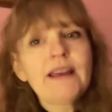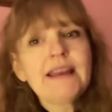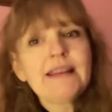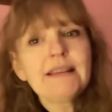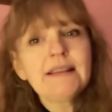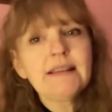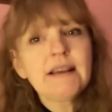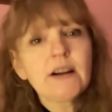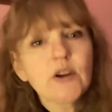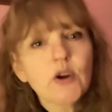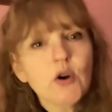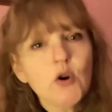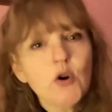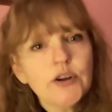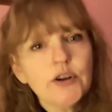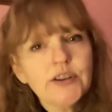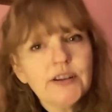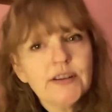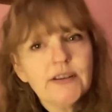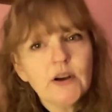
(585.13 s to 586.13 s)
it raises our
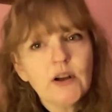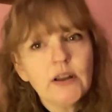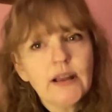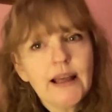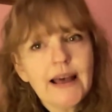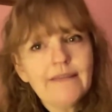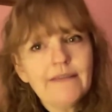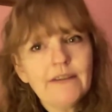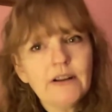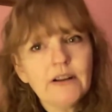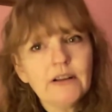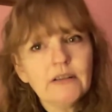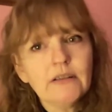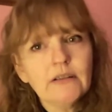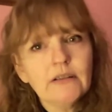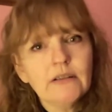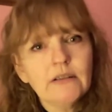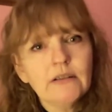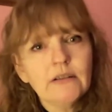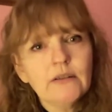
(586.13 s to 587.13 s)
cortisol level,
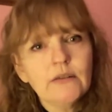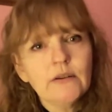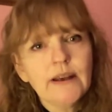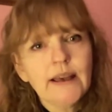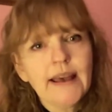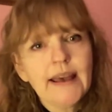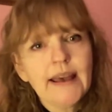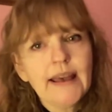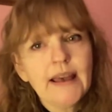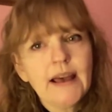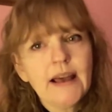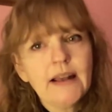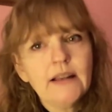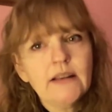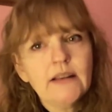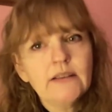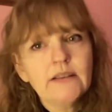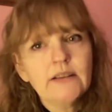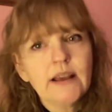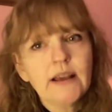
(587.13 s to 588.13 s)
okay,
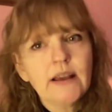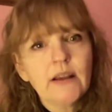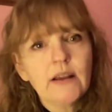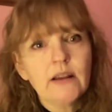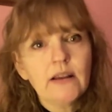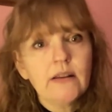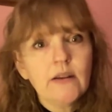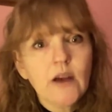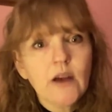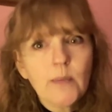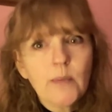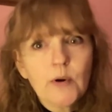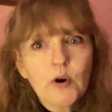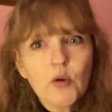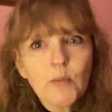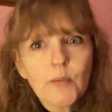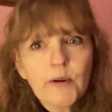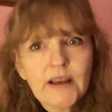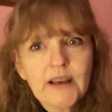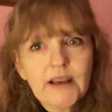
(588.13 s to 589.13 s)
and
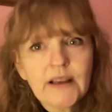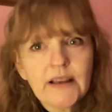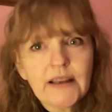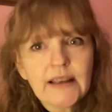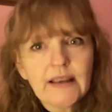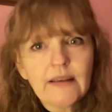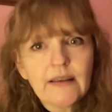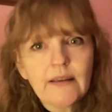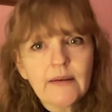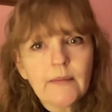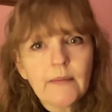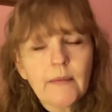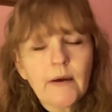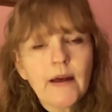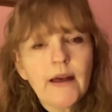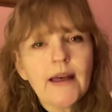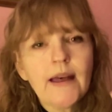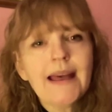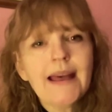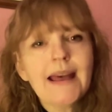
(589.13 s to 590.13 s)
appropriately
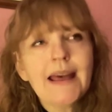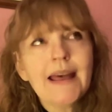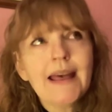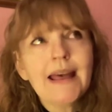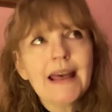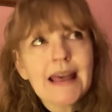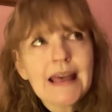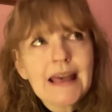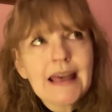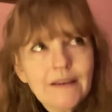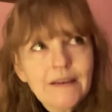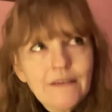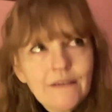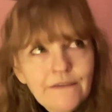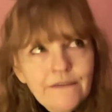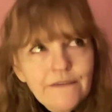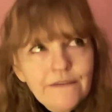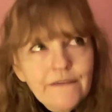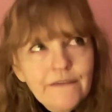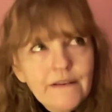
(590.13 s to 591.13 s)

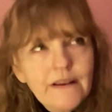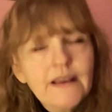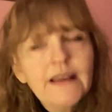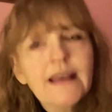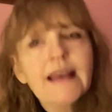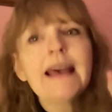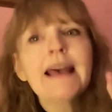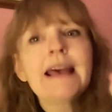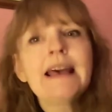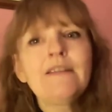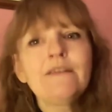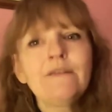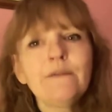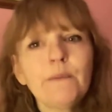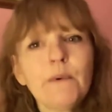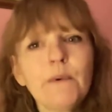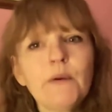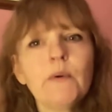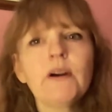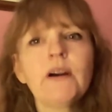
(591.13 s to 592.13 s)
if if
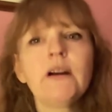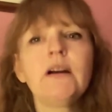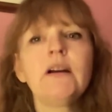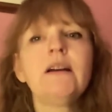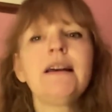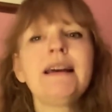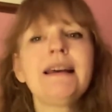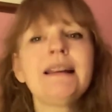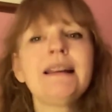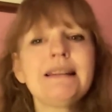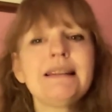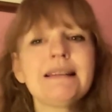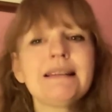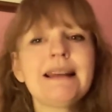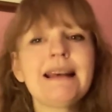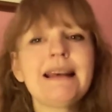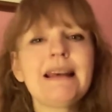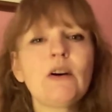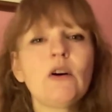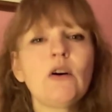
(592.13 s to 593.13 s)
we were in a
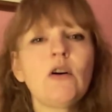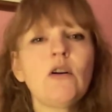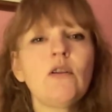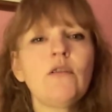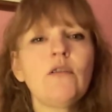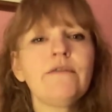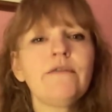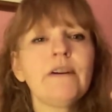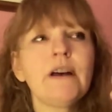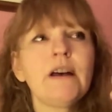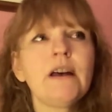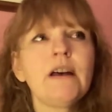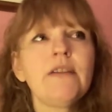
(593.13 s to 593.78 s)
state of